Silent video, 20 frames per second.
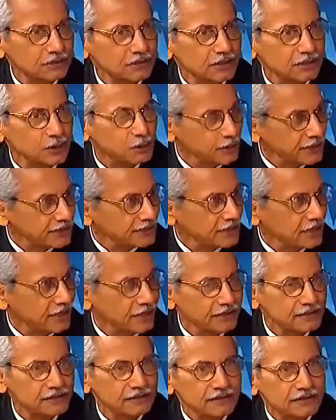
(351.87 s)
the US
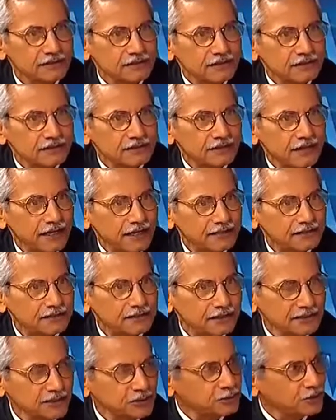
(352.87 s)
side, that
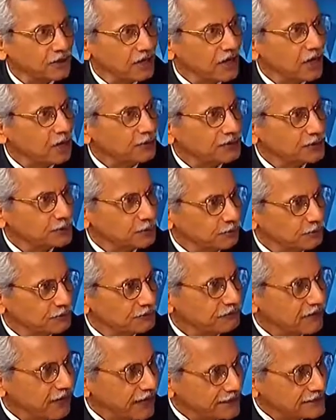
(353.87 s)
they should allow these
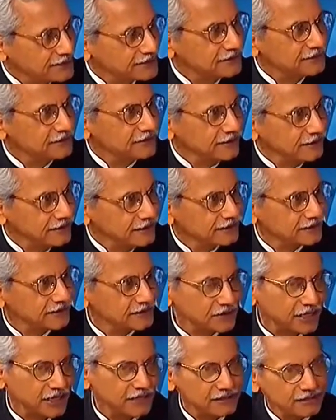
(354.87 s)
overflights near
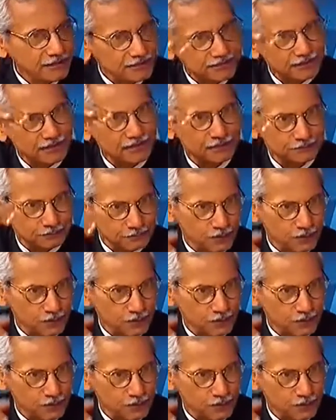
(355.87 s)
the Chinese,